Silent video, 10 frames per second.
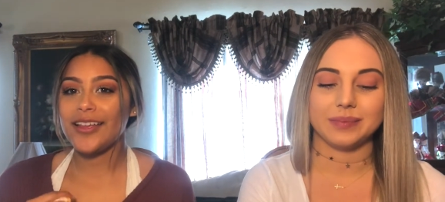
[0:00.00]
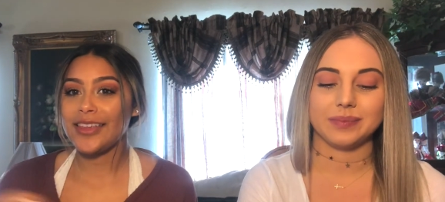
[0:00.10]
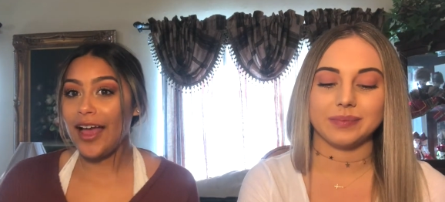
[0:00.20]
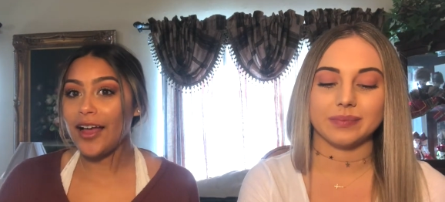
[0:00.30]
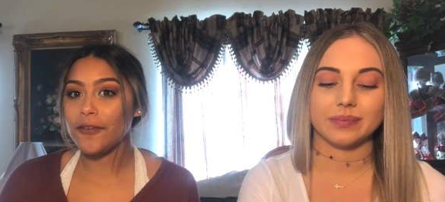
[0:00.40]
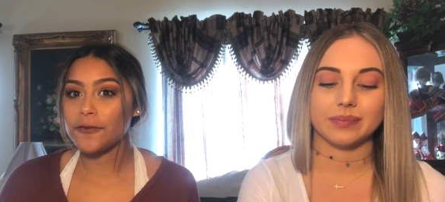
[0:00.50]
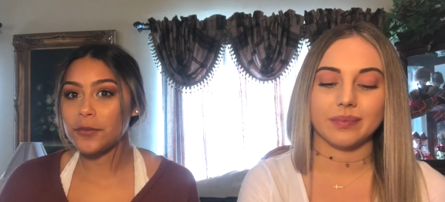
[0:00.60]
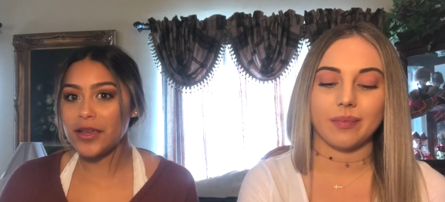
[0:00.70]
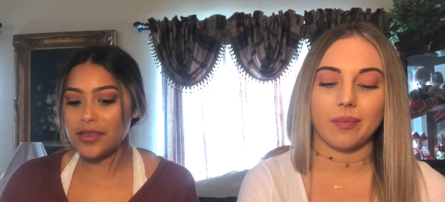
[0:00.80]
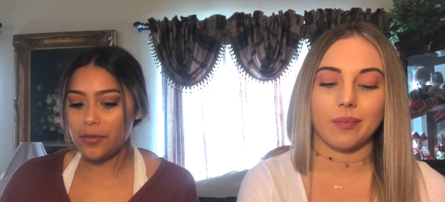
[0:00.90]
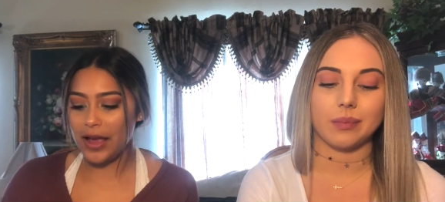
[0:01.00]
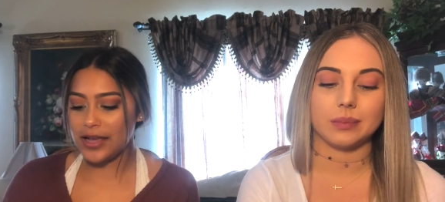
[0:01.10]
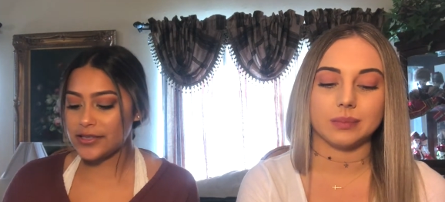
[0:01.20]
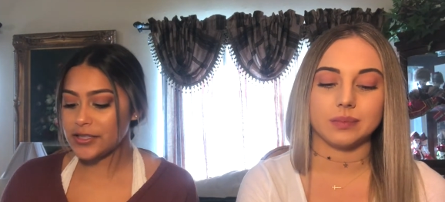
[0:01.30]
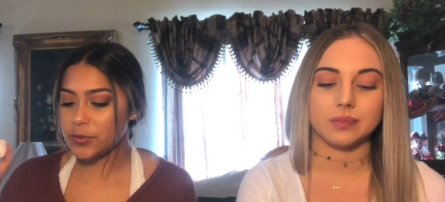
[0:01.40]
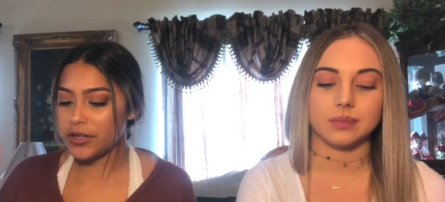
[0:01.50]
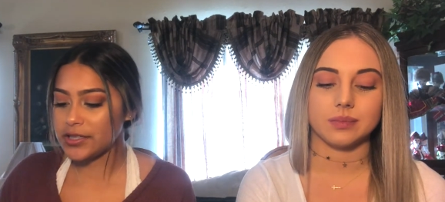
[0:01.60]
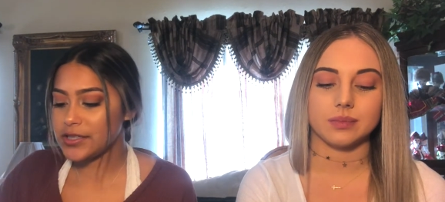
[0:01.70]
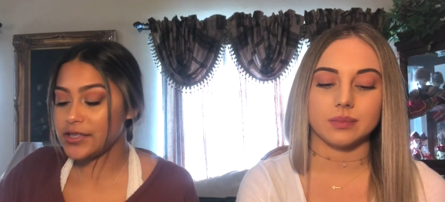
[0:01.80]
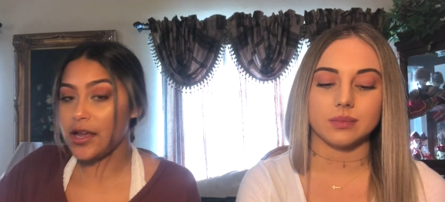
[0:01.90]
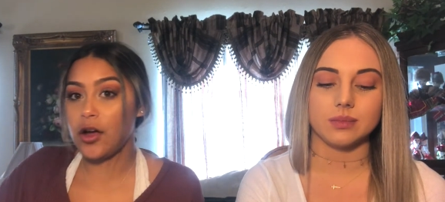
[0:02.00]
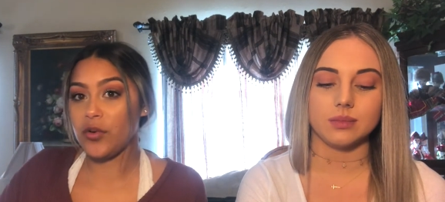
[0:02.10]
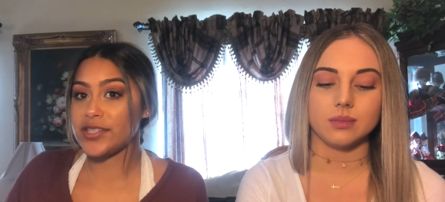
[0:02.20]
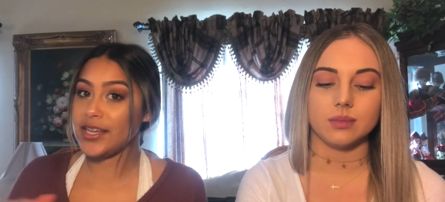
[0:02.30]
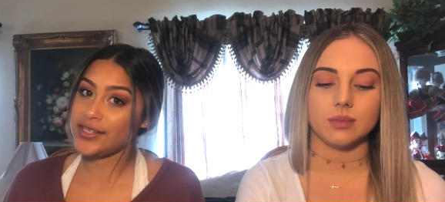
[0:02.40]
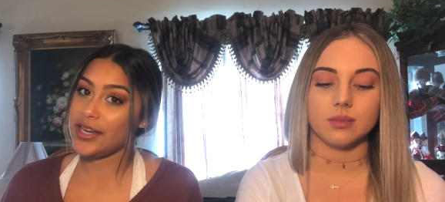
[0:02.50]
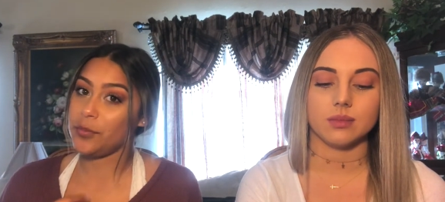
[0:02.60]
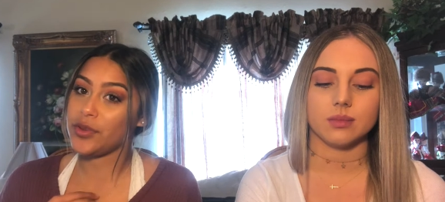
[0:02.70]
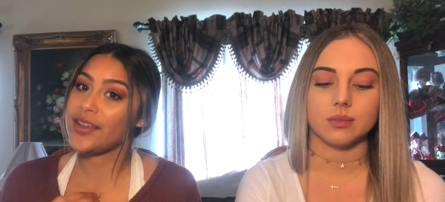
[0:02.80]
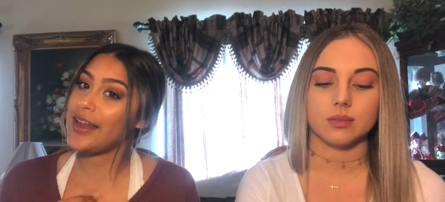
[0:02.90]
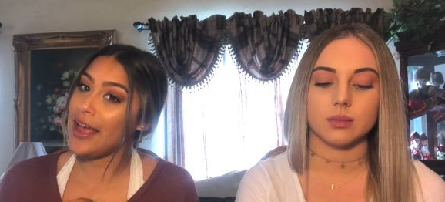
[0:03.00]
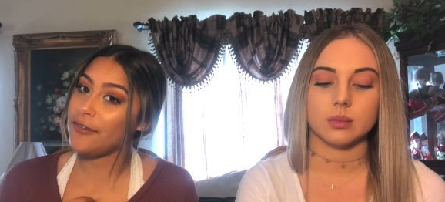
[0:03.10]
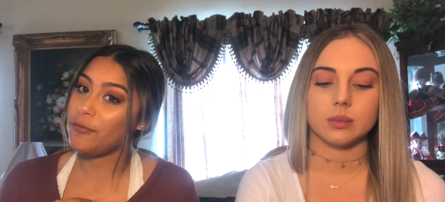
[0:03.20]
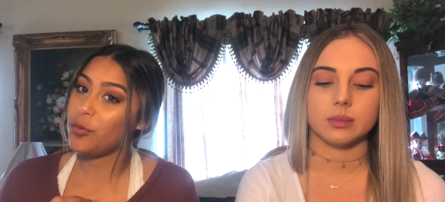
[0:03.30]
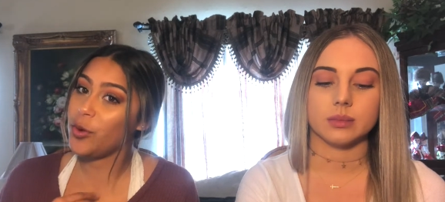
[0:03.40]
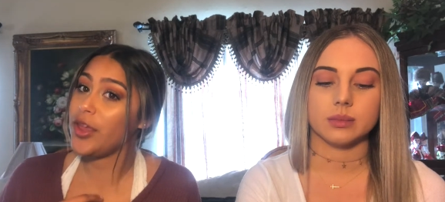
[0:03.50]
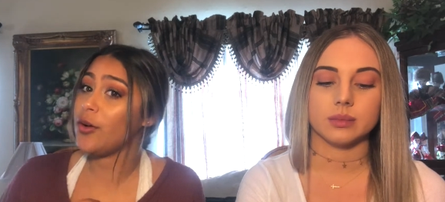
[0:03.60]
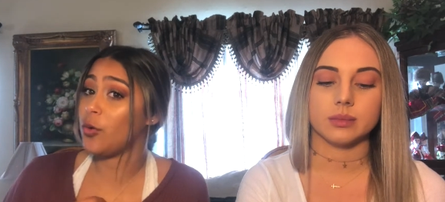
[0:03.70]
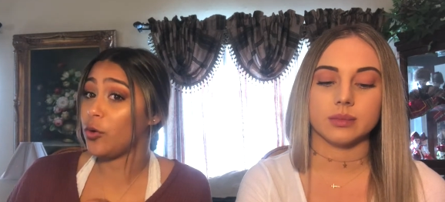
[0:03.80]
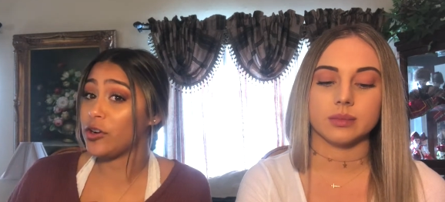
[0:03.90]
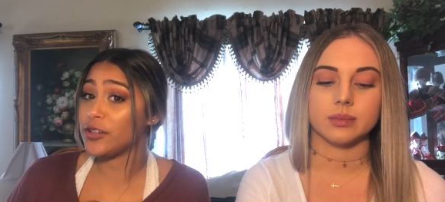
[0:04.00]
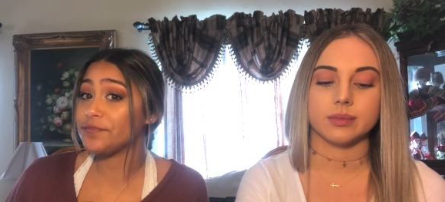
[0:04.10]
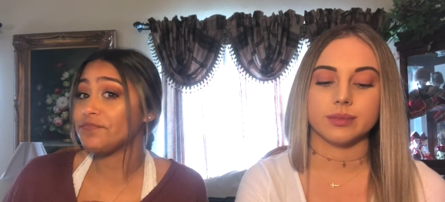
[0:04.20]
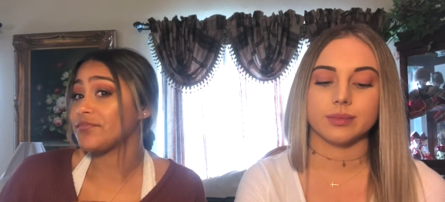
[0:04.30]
Speaker 1: Yeah, from like the past experiences, I always end up with an F-boy or